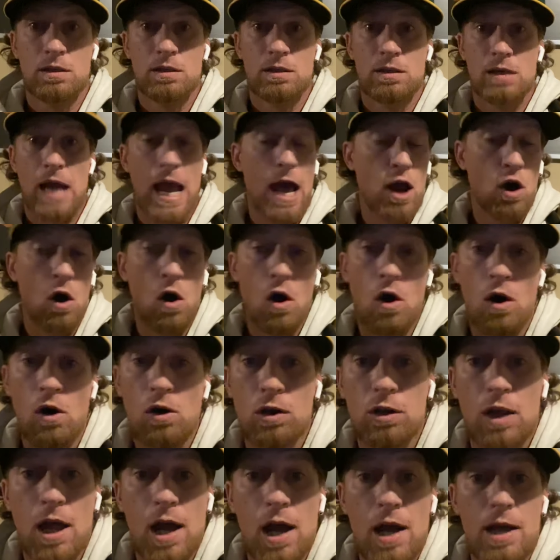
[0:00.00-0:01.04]
at all.
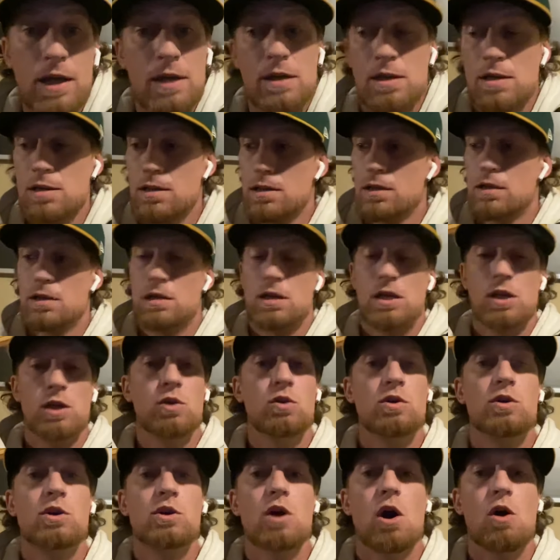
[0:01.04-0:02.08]
Like, you
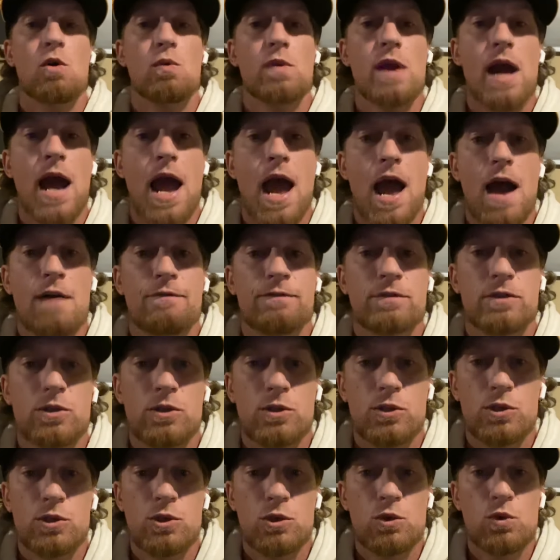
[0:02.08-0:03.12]
don't have to
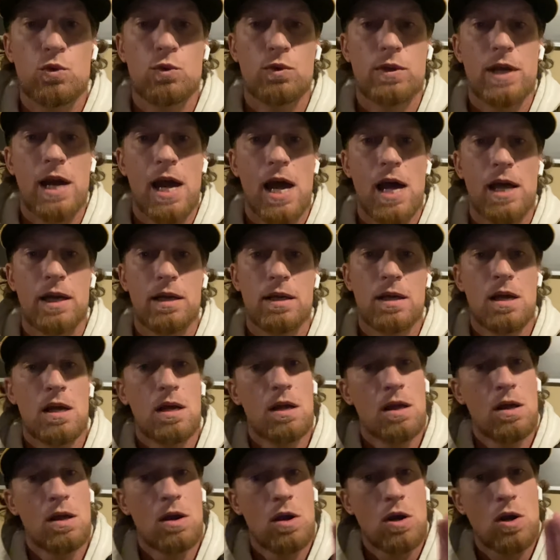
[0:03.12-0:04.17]
do that.
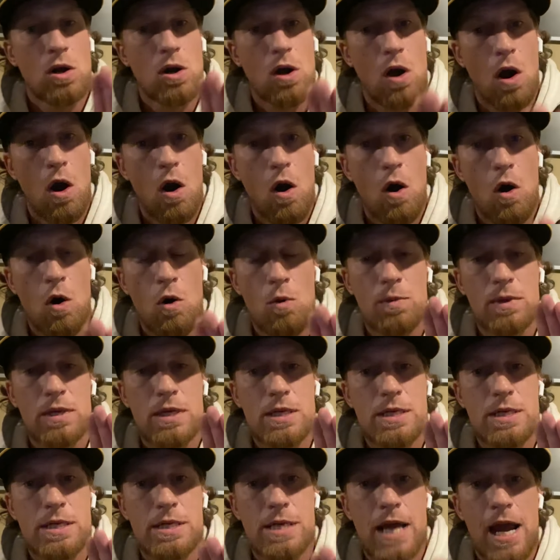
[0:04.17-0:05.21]
Calm
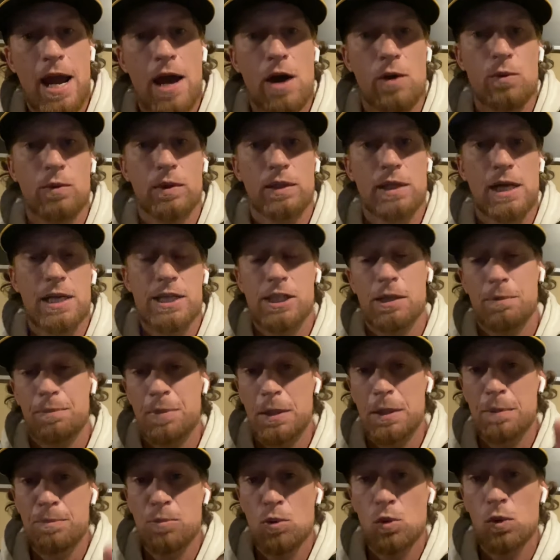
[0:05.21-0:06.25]
down with that shit.
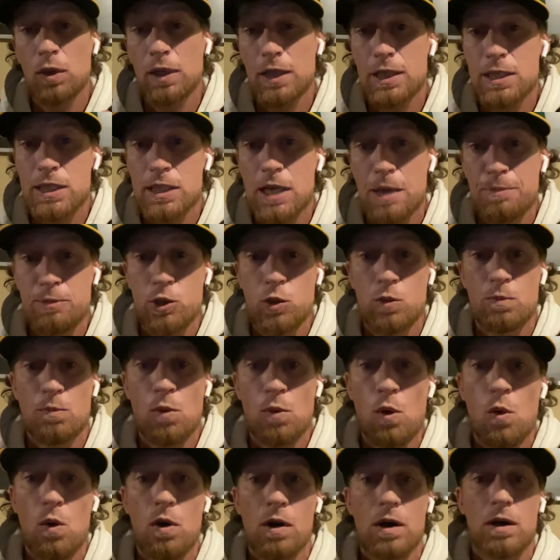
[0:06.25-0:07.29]
People will accept you
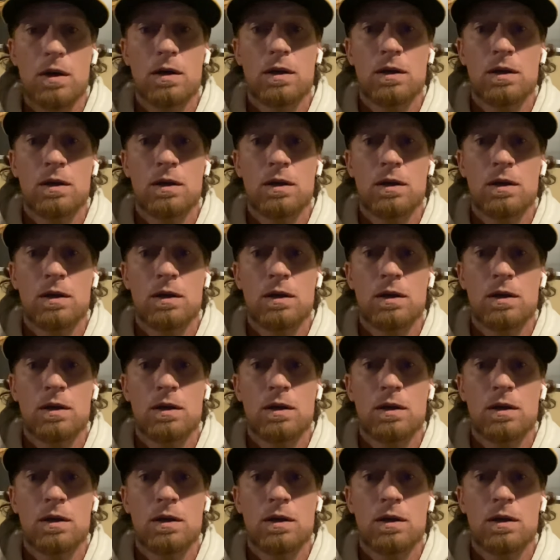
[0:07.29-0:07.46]
more